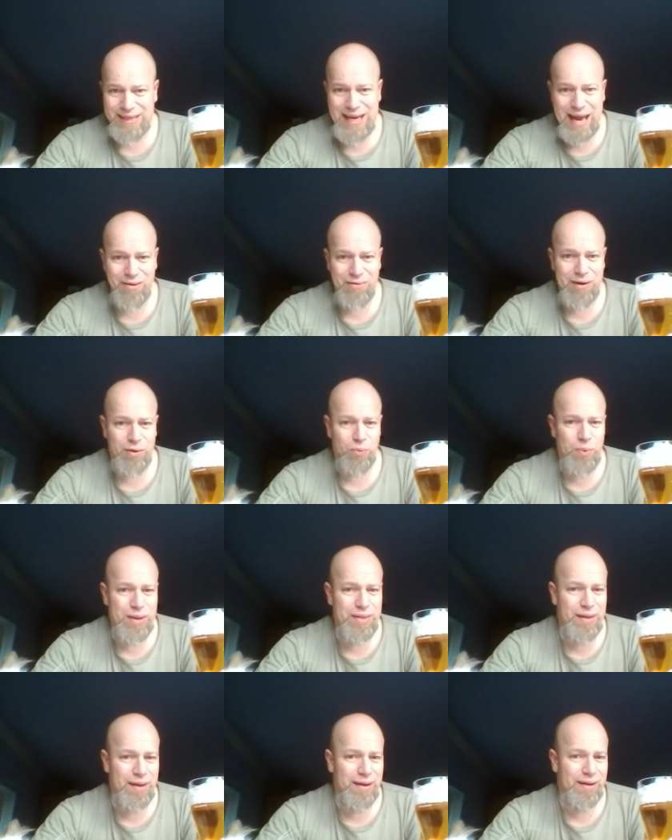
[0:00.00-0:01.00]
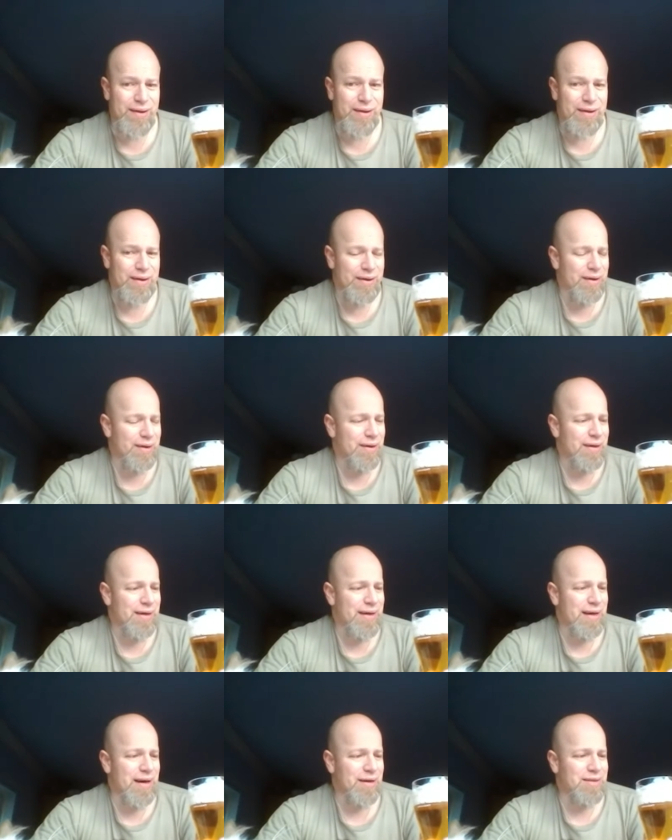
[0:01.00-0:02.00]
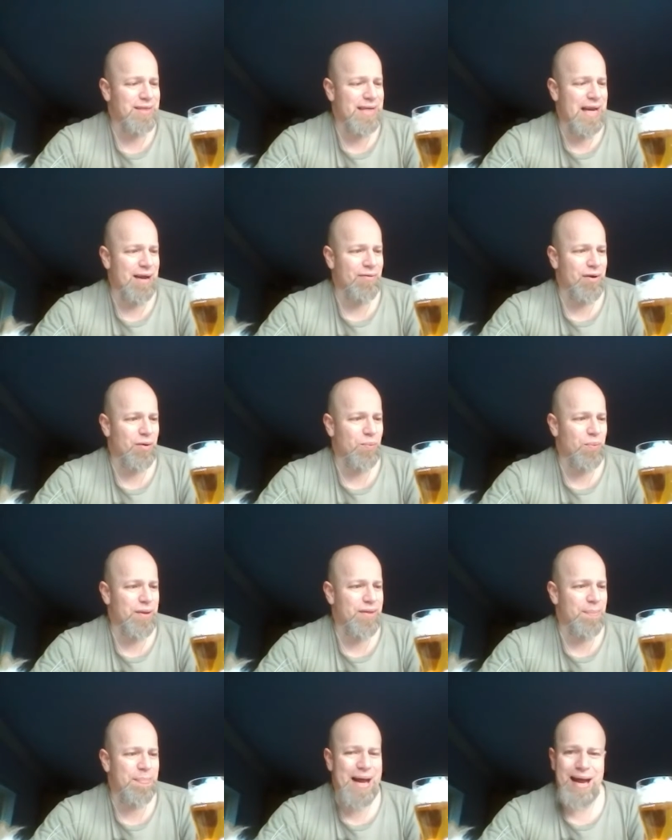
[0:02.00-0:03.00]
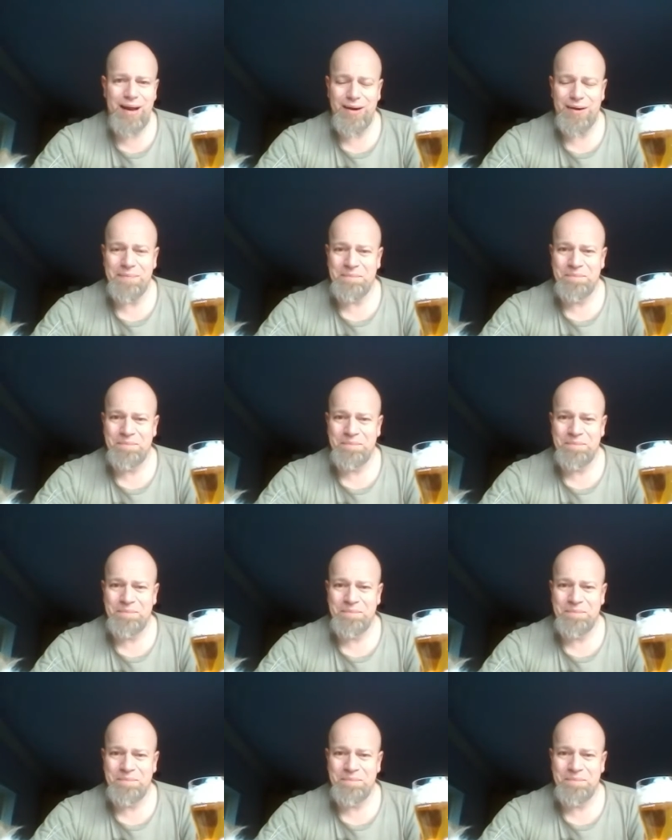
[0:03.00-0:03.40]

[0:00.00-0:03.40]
carry on with the, you know, to carry on with the pattern,